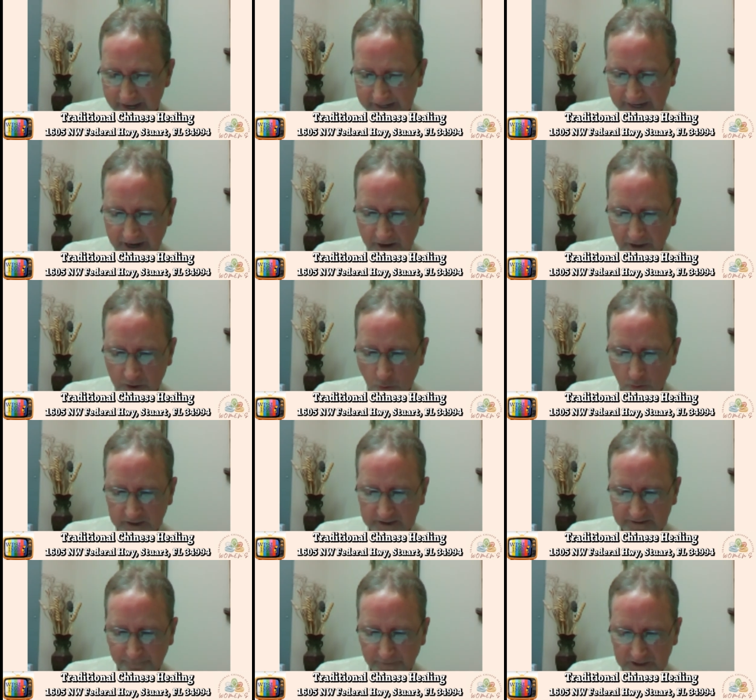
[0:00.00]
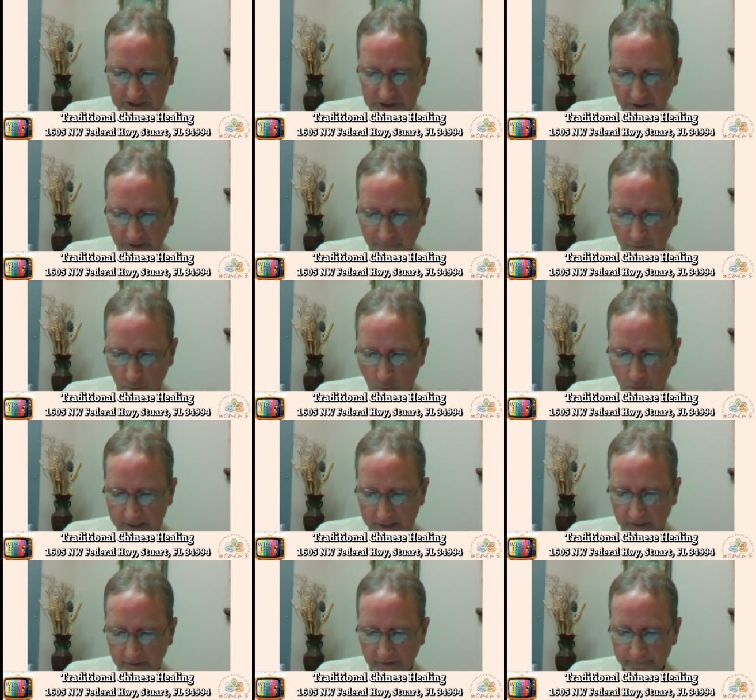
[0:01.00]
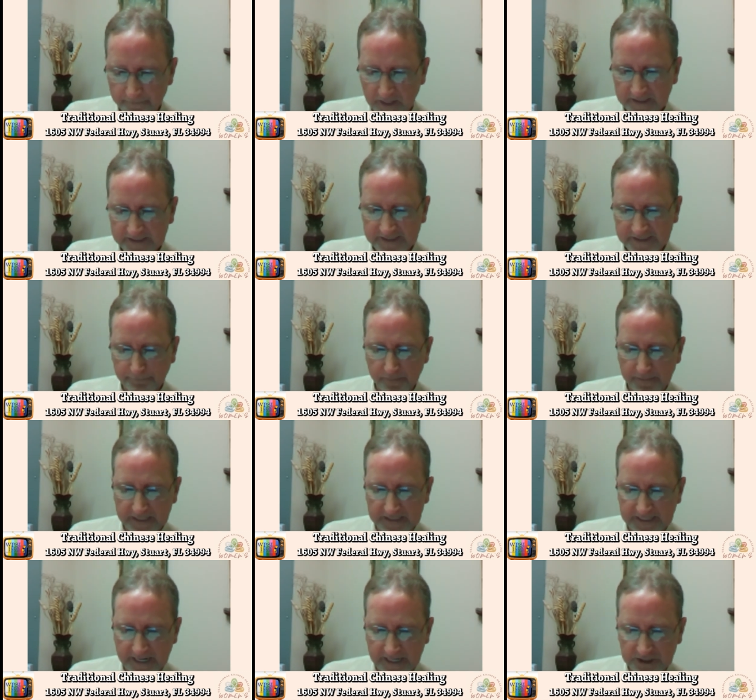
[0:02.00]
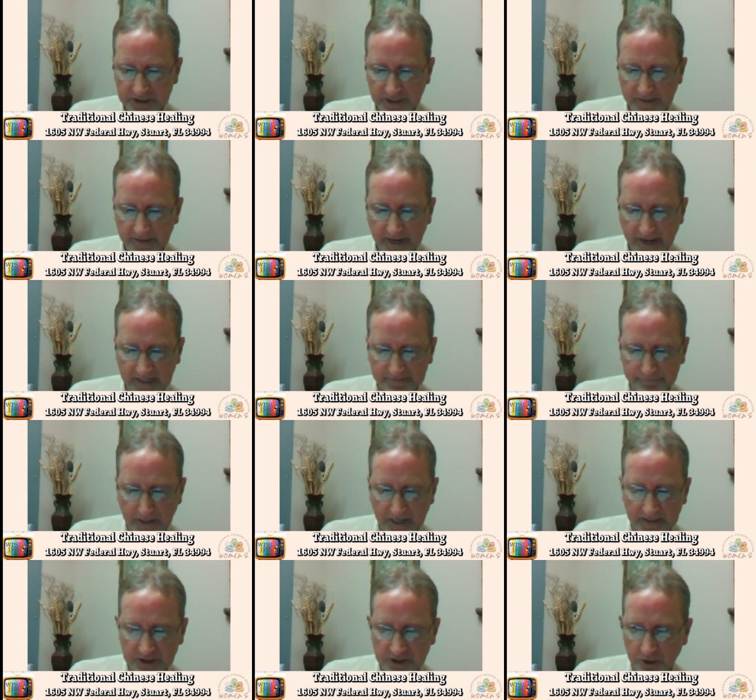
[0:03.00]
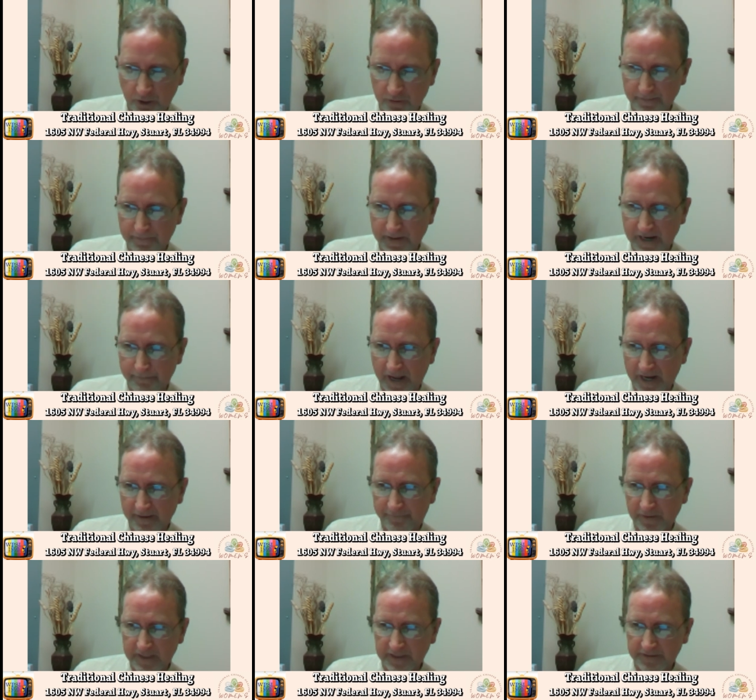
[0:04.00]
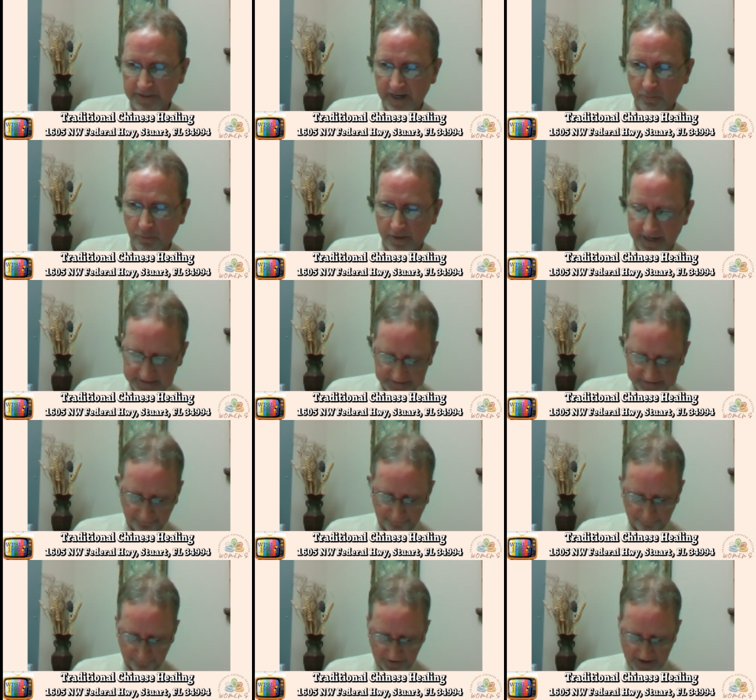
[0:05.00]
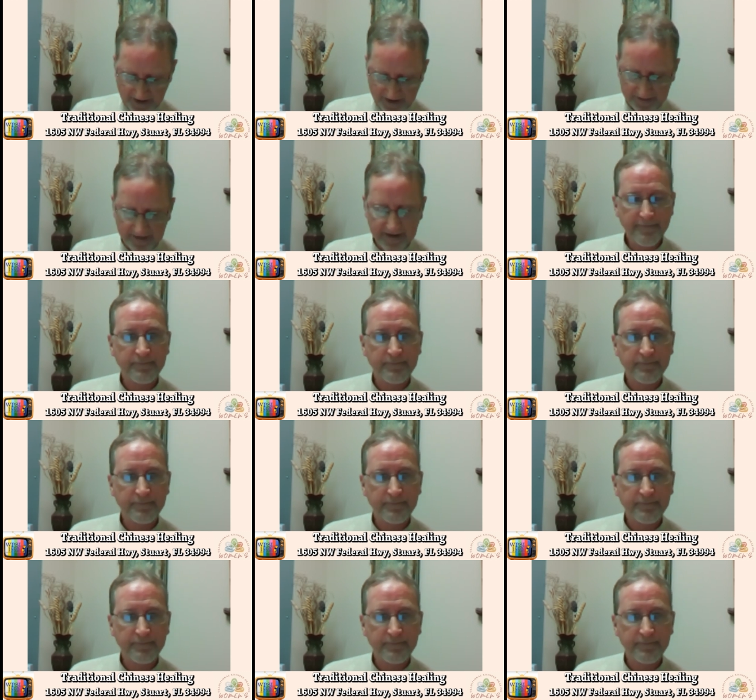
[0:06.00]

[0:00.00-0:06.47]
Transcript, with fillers: Now, of course, fish liver oil supplementation has been shown to be a benefit. You think, well, that's a fat.